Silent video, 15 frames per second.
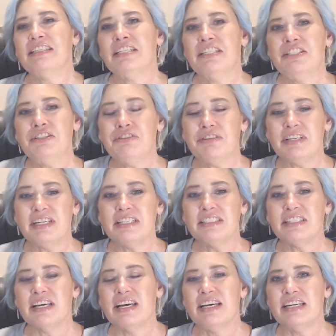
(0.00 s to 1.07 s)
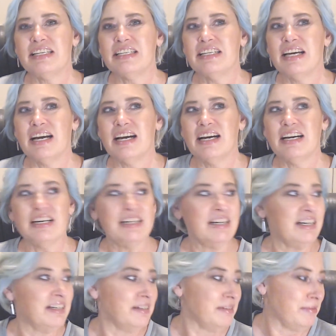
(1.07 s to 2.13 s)
do things like
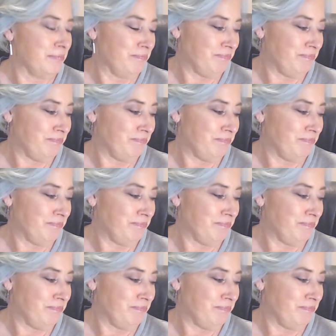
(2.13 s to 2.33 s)
um,